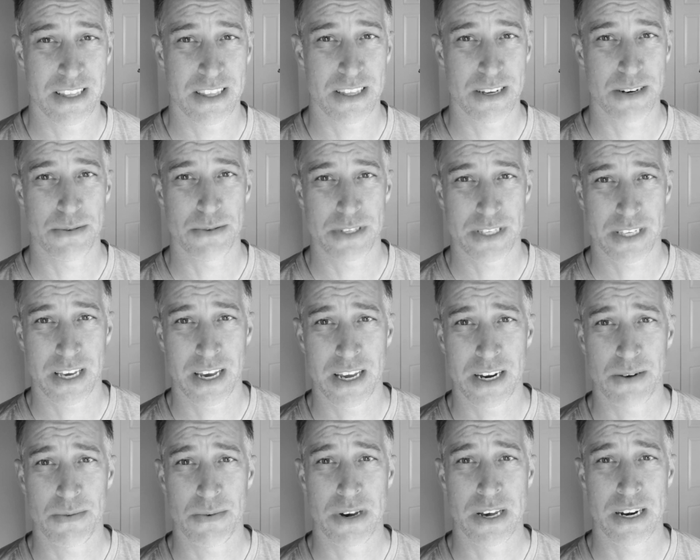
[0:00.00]
There was
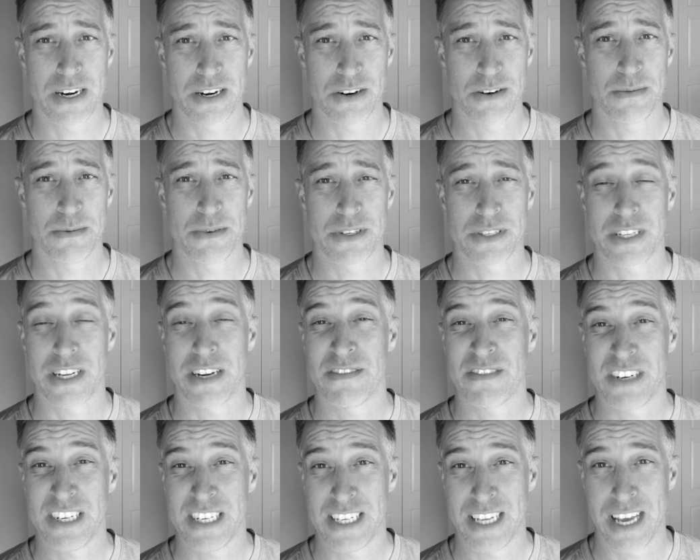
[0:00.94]
kind of one in almost
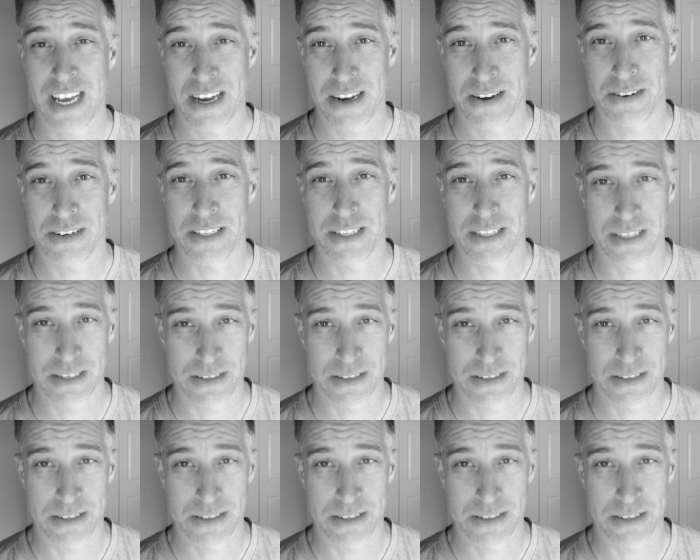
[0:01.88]
every town in the